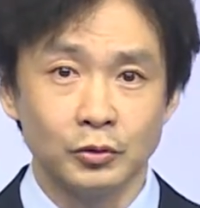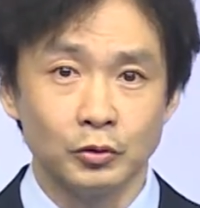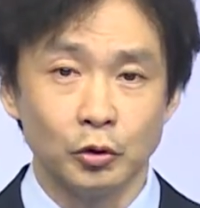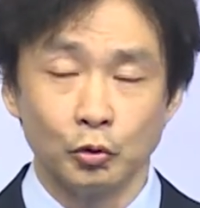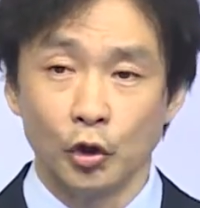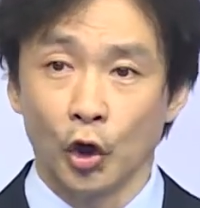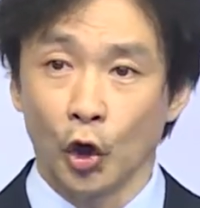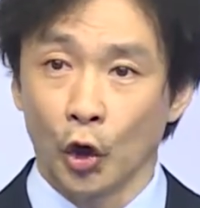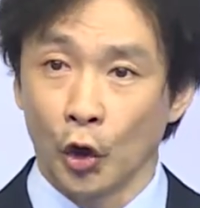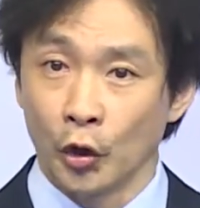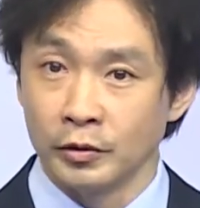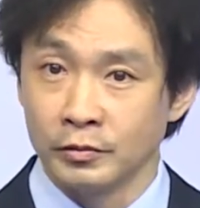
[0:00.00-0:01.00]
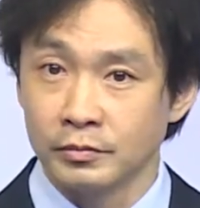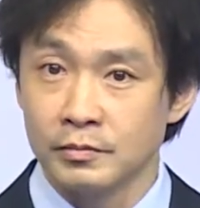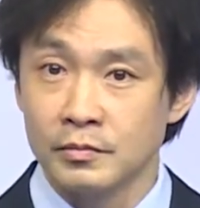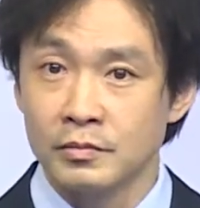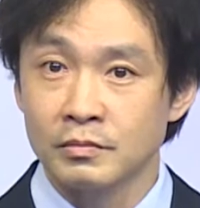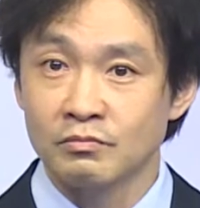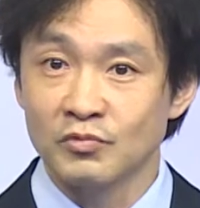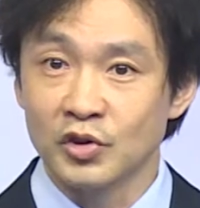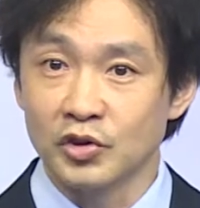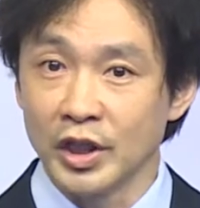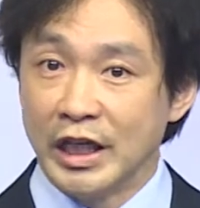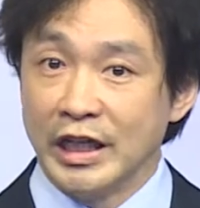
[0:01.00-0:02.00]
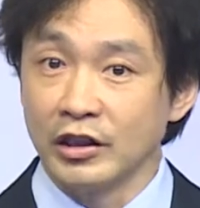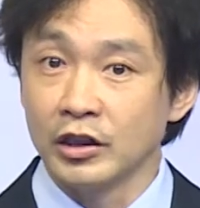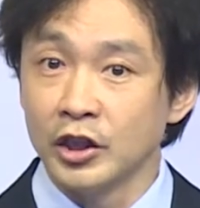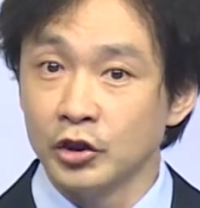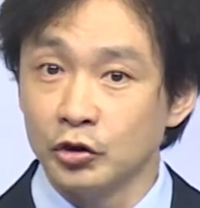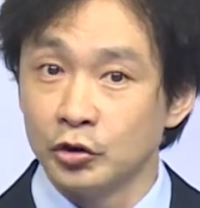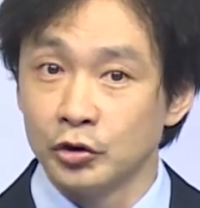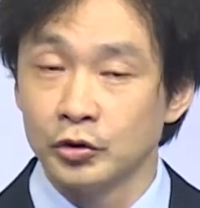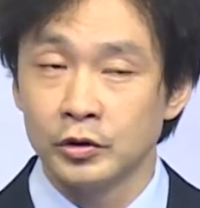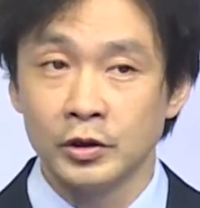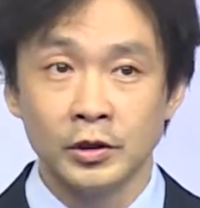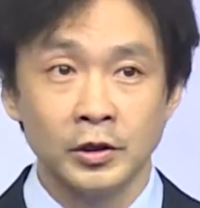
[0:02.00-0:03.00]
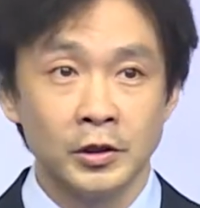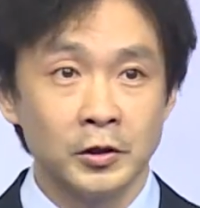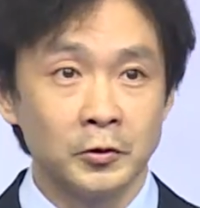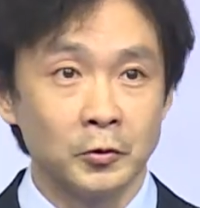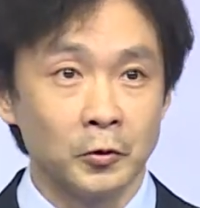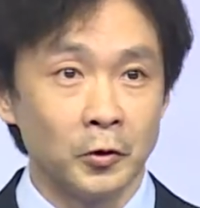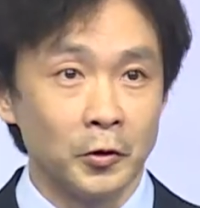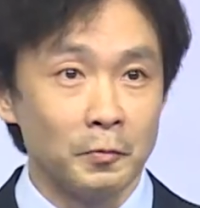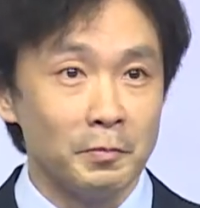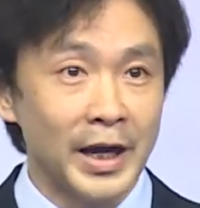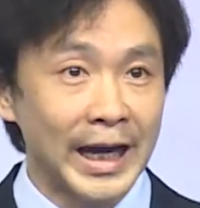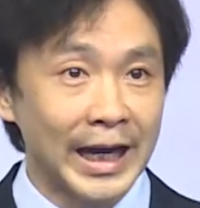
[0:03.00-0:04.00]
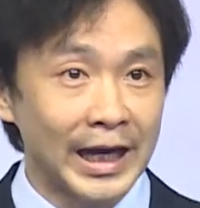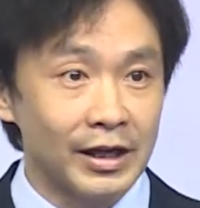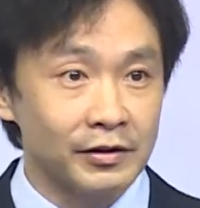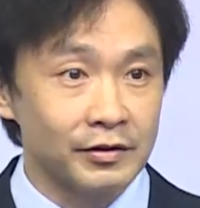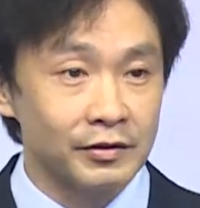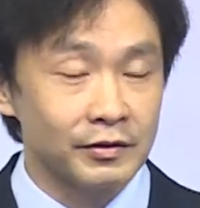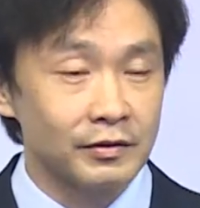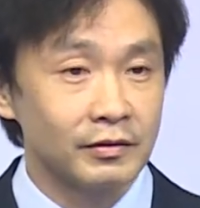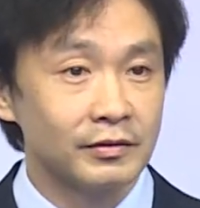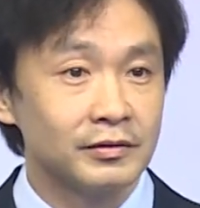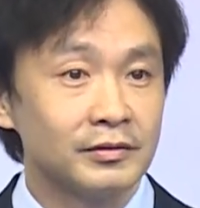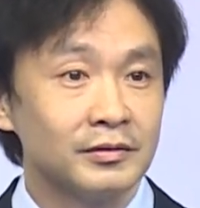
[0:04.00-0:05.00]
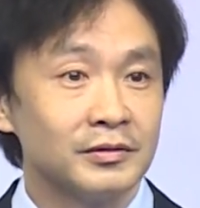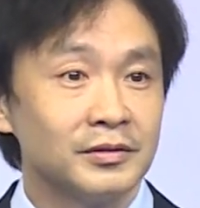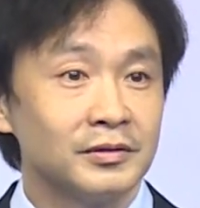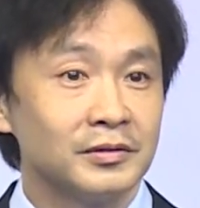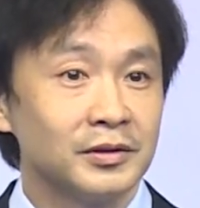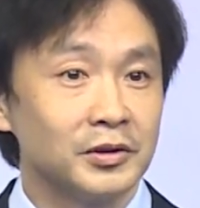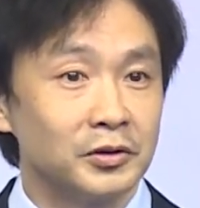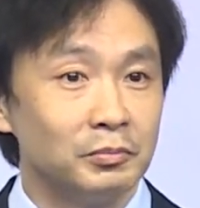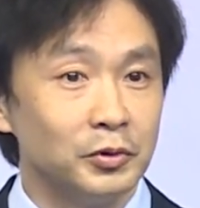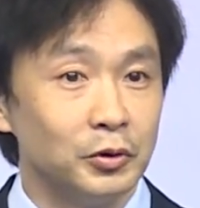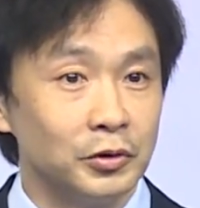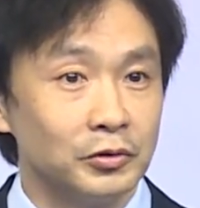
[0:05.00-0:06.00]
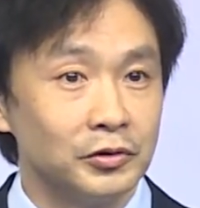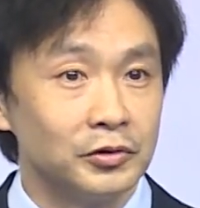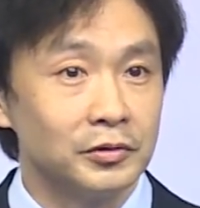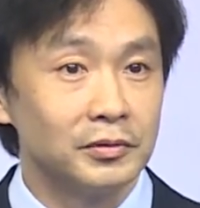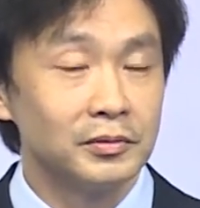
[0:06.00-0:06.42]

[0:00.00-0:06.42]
learn, say English, to learn math, and computers."